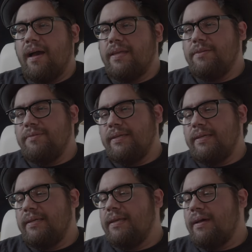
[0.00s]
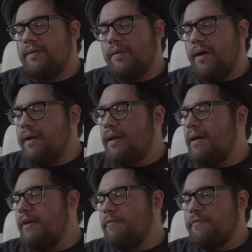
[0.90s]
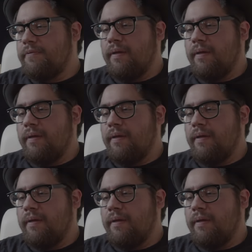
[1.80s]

Uh, you need a lot of